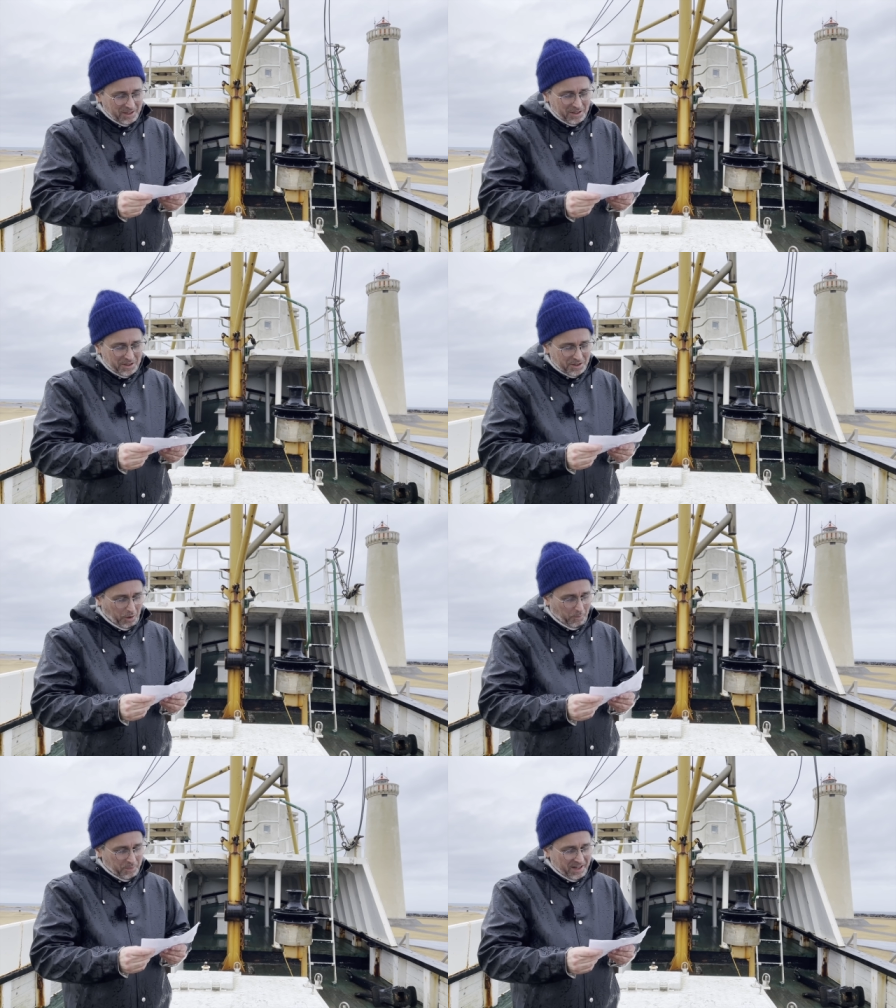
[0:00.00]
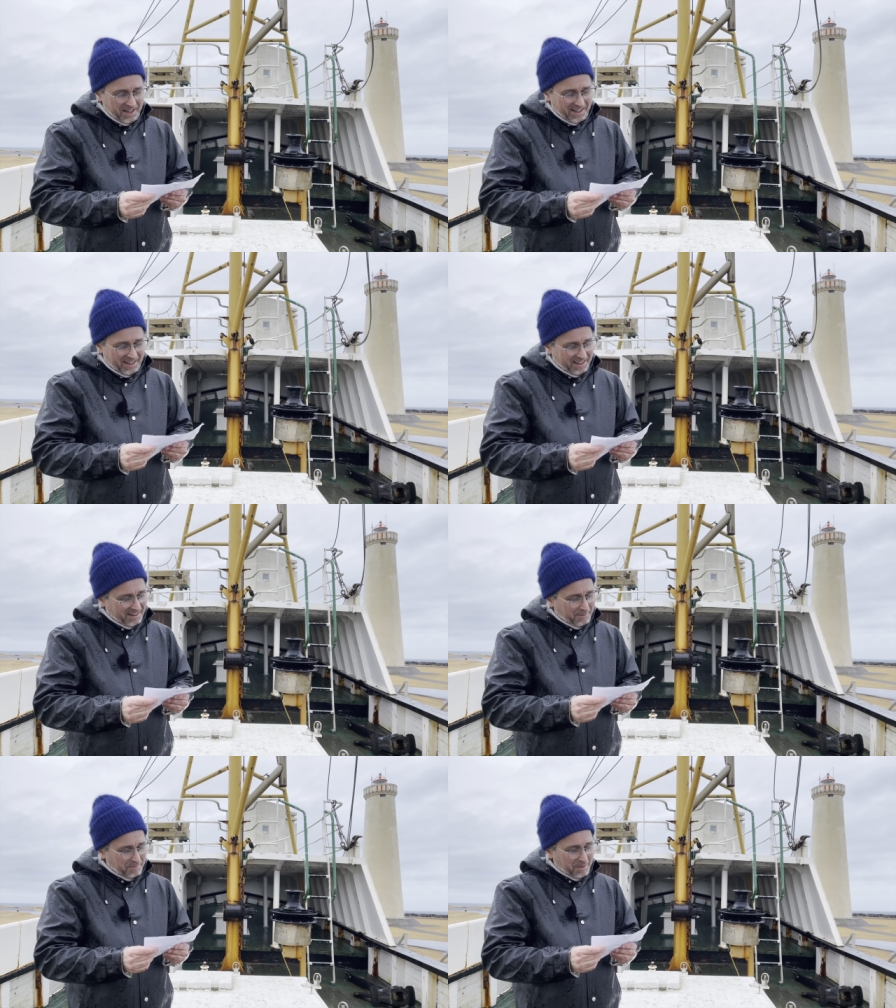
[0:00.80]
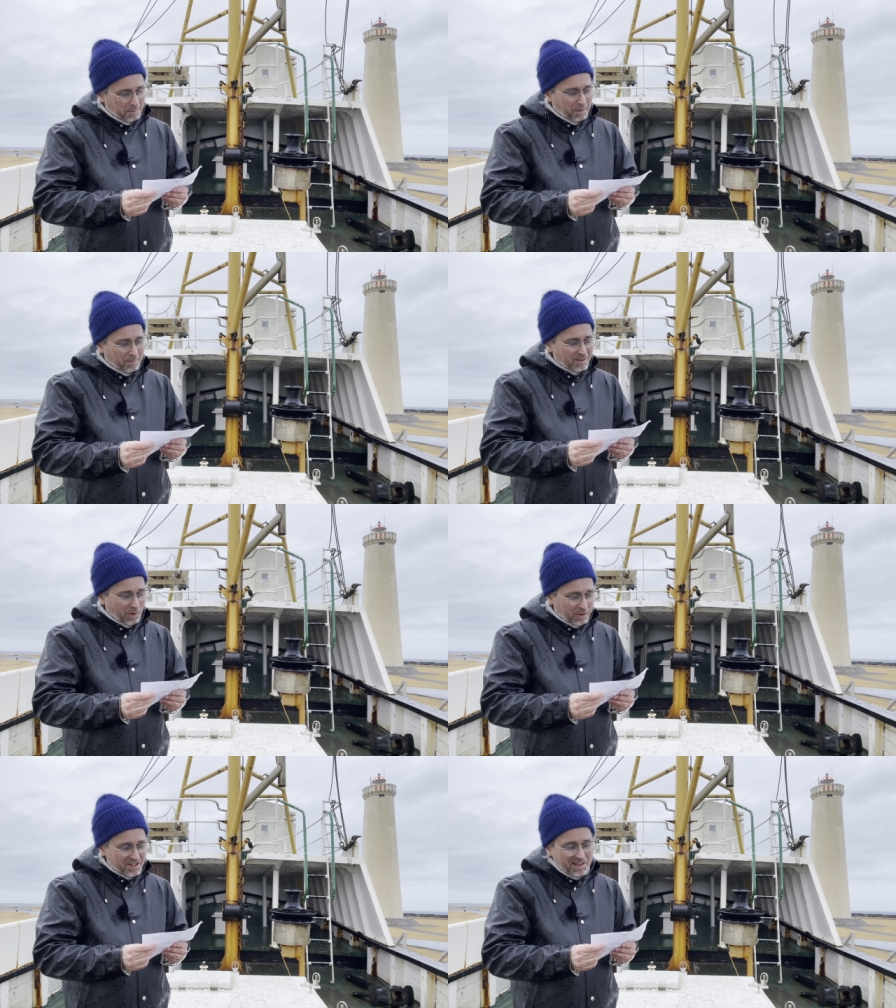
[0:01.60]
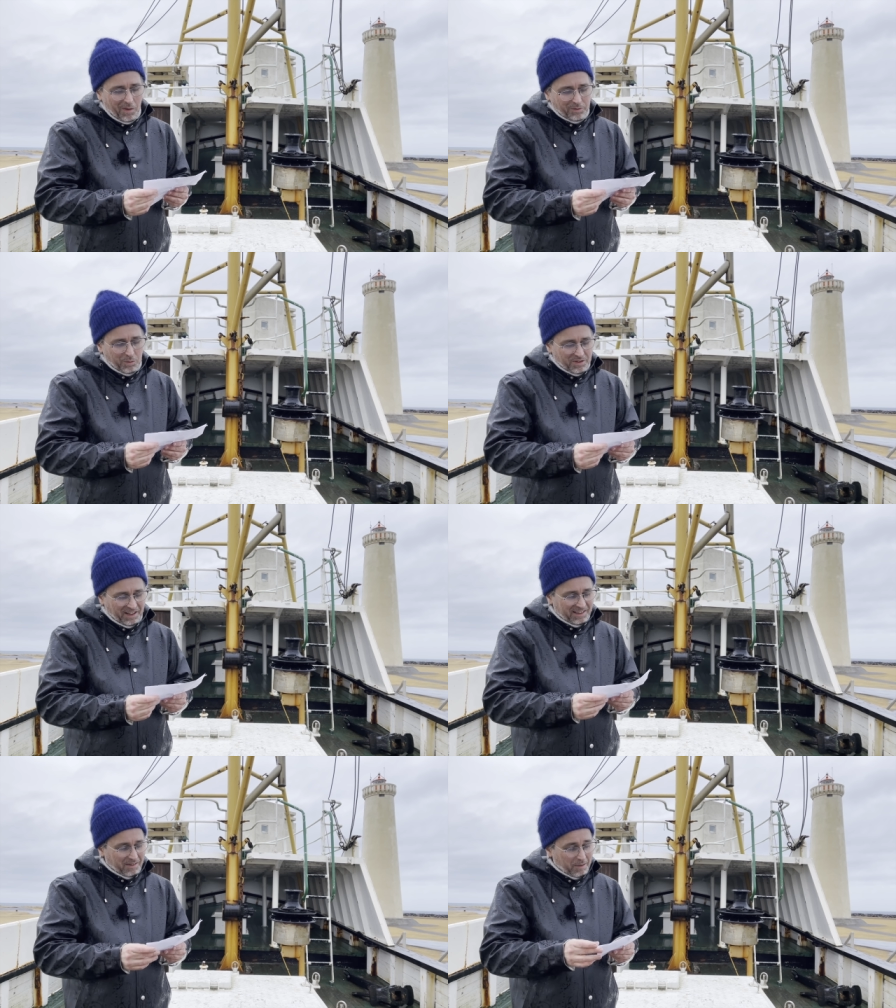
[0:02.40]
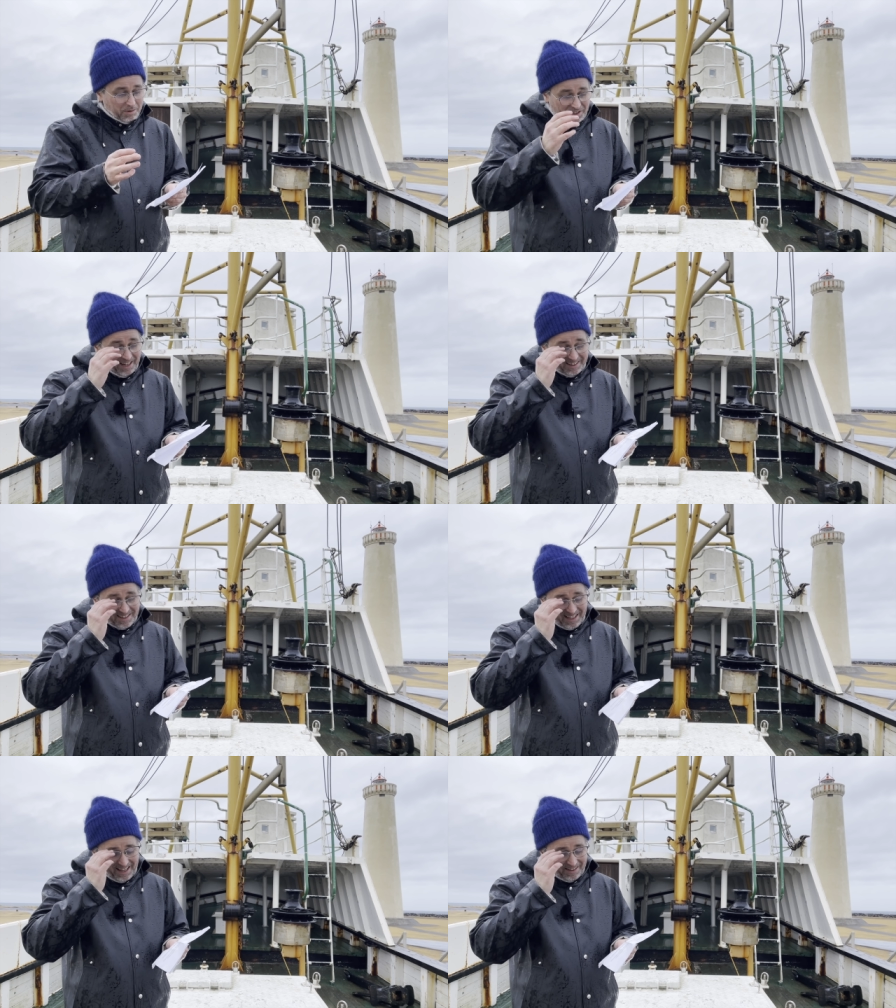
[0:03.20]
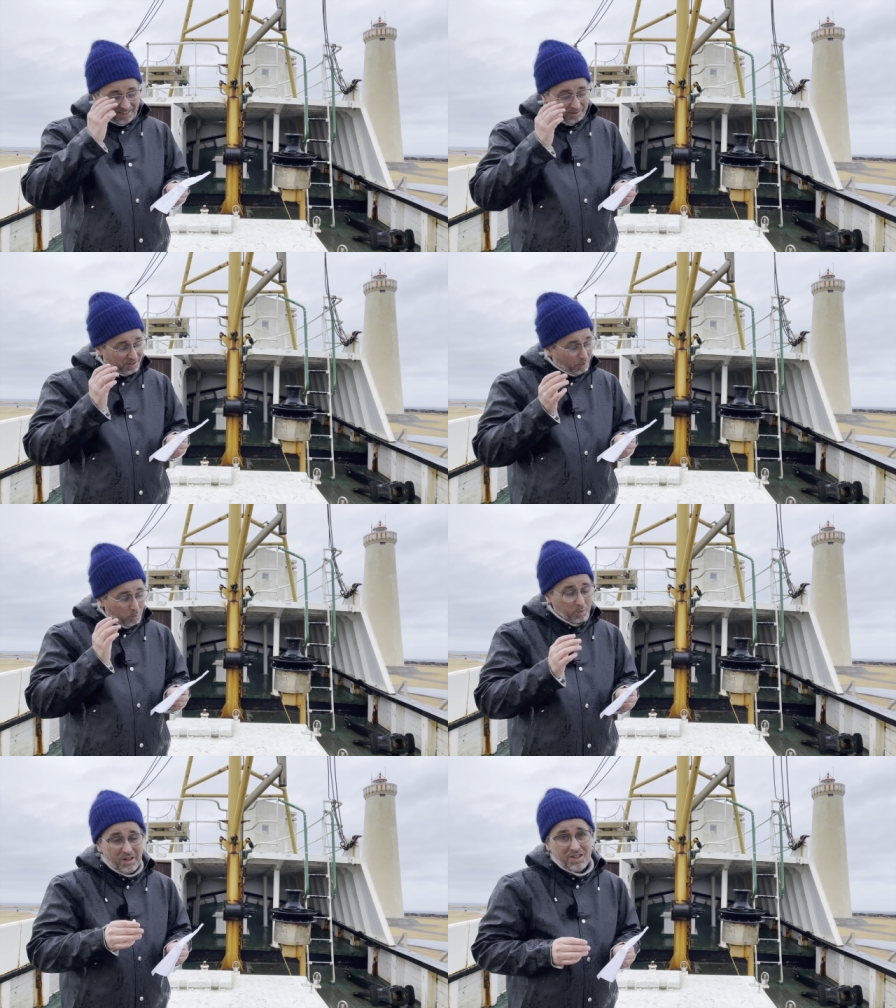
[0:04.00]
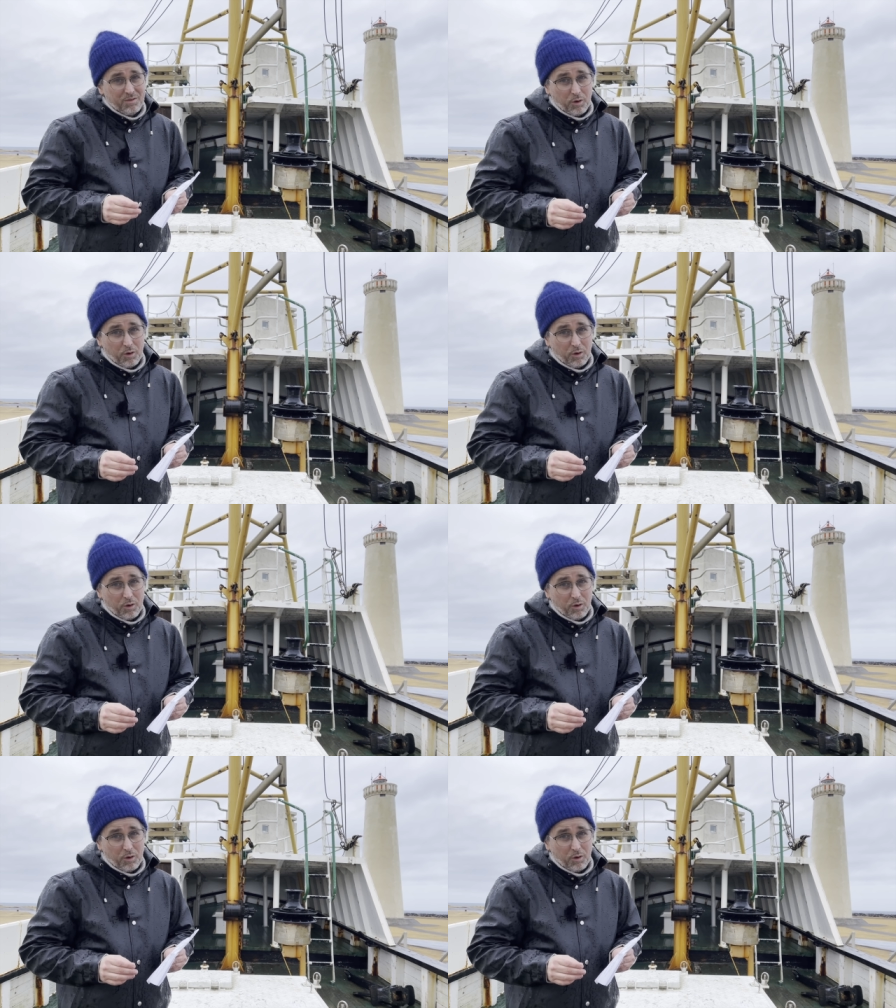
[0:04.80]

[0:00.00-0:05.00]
So the magma is looking south towards Grindavík, but scientists say that there is no risk for